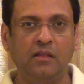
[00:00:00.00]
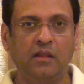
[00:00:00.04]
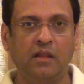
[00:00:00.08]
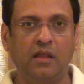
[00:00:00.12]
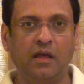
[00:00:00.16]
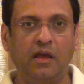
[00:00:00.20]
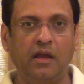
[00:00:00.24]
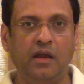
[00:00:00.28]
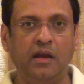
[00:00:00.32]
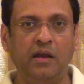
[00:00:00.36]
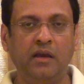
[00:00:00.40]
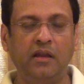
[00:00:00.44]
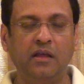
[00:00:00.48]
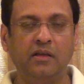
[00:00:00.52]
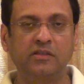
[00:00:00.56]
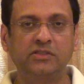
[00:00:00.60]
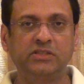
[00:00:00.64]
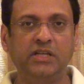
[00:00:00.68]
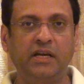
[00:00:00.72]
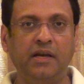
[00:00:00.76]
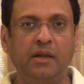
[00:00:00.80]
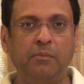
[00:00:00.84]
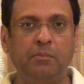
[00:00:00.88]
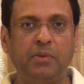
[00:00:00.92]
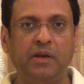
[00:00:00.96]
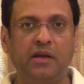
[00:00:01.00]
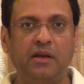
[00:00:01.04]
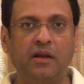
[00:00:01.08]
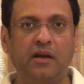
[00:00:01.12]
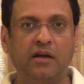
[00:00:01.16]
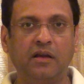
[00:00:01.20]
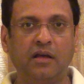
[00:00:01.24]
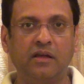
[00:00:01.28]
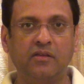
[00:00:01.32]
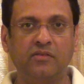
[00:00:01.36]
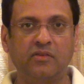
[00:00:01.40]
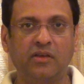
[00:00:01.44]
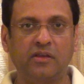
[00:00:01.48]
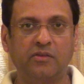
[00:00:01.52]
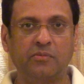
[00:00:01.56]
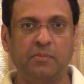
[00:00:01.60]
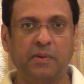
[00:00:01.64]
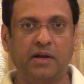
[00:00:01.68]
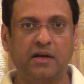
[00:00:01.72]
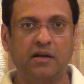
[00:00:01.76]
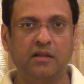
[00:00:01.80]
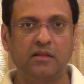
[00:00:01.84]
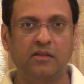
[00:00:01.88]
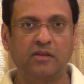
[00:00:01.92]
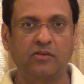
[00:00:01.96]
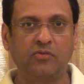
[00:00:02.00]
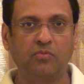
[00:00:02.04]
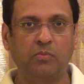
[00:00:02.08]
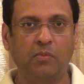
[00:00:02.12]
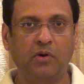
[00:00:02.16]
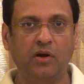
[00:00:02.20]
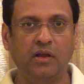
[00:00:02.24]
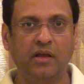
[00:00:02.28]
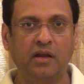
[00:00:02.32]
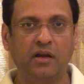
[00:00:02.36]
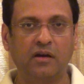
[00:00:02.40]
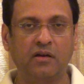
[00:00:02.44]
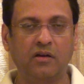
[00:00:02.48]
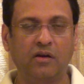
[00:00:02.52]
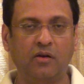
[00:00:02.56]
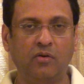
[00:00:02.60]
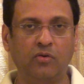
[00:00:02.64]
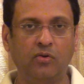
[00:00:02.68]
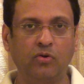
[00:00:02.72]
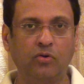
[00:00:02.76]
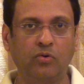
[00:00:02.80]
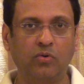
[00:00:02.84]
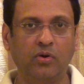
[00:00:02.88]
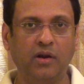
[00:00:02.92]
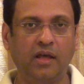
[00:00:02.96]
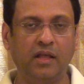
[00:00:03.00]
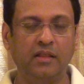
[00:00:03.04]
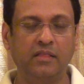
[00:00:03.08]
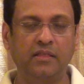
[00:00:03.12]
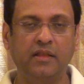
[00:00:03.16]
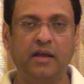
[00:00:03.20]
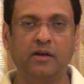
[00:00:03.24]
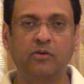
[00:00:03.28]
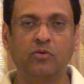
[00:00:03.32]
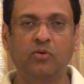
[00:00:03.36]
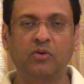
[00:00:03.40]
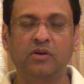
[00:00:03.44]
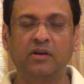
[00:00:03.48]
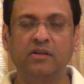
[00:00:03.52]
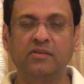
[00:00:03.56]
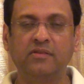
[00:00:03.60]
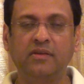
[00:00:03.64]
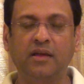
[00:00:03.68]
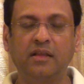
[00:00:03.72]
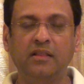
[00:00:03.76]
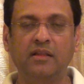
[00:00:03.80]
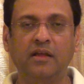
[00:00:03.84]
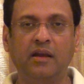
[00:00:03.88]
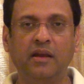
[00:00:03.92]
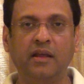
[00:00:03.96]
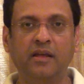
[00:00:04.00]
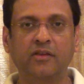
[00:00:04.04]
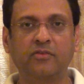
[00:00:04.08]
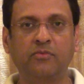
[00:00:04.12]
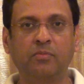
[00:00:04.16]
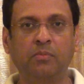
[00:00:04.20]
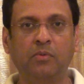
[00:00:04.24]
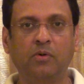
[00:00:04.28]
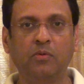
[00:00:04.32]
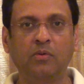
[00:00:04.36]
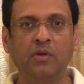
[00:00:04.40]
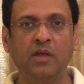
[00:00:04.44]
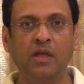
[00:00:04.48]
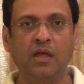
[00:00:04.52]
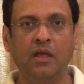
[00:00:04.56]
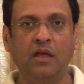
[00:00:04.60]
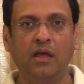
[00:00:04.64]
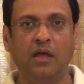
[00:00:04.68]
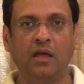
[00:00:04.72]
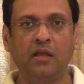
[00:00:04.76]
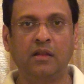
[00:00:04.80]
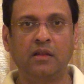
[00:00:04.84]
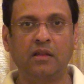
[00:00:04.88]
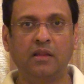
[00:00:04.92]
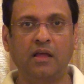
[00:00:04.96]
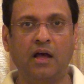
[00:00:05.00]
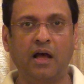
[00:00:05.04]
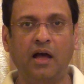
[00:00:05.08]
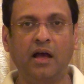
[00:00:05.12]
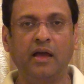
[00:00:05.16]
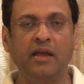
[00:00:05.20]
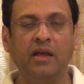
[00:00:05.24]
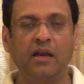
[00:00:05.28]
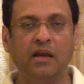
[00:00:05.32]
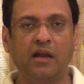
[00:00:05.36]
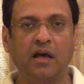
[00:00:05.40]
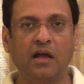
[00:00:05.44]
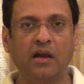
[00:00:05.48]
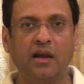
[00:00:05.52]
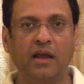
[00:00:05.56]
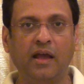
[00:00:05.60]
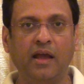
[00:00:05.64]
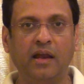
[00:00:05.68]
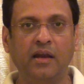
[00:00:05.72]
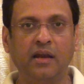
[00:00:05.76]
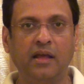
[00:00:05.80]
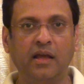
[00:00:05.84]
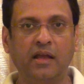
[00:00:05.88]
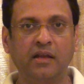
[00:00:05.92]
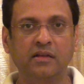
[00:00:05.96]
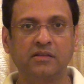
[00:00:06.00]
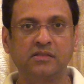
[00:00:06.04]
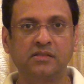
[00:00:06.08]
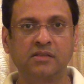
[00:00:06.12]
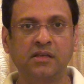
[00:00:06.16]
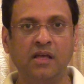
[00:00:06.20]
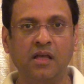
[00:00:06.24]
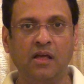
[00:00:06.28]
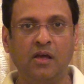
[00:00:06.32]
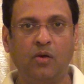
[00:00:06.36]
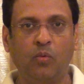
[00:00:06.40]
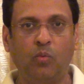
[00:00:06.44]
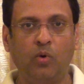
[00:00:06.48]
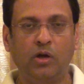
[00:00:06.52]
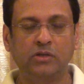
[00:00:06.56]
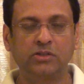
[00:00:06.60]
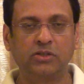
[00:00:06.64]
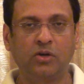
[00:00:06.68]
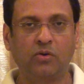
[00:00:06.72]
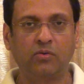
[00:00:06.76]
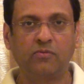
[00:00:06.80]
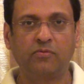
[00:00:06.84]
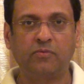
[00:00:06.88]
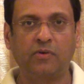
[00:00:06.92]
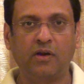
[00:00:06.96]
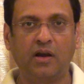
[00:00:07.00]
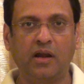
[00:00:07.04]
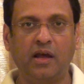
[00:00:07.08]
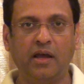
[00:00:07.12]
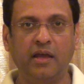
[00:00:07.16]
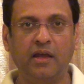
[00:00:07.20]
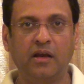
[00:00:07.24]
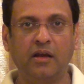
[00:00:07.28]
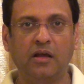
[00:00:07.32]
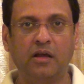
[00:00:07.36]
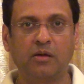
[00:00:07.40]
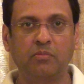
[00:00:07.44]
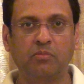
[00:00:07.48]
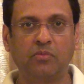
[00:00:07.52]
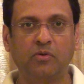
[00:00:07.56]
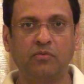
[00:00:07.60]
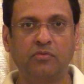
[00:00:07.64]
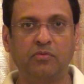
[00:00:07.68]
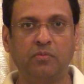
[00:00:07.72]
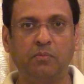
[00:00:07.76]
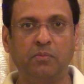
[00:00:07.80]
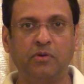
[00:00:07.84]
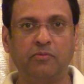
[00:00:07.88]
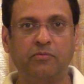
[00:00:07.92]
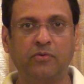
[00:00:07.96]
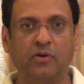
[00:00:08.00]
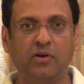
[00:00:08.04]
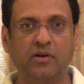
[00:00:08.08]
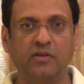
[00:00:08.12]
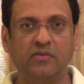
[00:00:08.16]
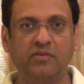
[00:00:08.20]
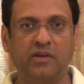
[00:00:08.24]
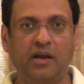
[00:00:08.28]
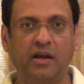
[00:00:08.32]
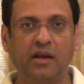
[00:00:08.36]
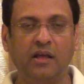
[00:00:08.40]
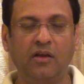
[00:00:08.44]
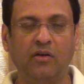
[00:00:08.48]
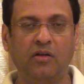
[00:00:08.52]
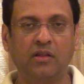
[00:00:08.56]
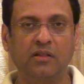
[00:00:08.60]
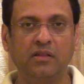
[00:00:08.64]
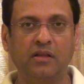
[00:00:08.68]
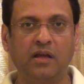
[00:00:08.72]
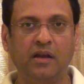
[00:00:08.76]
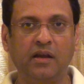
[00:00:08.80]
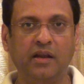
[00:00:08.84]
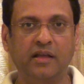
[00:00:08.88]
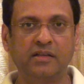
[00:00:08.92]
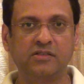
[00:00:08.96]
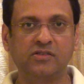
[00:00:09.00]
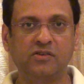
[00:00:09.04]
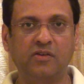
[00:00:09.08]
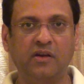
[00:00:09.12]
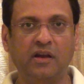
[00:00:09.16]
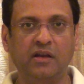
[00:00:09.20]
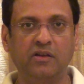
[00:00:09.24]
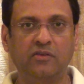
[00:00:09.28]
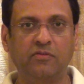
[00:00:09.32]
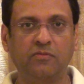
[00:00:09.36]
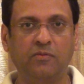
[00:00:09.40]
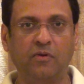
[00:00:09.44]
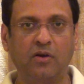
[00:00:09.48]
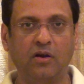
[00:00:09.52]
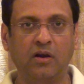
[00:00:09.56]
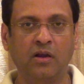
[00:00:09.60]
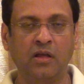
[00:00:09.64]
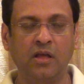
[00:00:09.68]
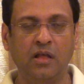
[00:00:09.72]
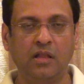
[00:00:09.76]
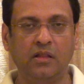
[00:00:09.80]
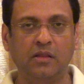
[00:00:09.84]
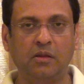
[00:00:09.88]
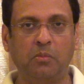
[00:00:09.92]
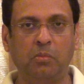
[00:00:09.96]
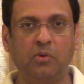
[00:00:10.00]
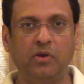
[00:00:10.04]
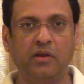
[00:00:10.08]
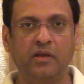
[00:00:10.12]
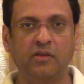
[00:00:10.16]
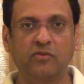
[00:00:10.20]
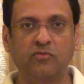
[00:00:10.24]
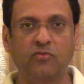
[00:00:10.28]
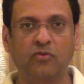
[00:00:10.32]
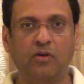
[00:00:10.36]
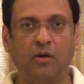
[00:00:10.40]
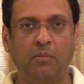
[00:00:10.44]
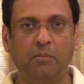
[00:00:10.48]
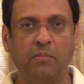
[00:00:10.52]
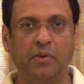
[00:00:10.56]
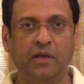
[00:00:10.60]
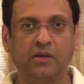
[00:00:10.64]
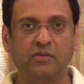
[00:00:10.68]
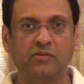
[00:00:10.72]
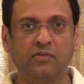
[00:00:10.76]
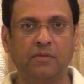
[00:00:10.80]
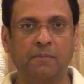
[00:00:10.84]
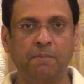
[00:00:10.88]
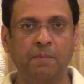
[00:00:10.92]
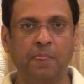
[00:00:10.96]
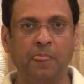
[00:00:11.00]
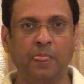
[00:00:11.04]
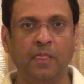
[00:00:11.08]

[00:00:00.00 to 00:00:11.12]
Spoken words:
The Indian GDP data is expected this morning at around noon, and that could decide the next move in the INR, and hence watch out for INR moves before deciding on the next trades for the Bullions complex.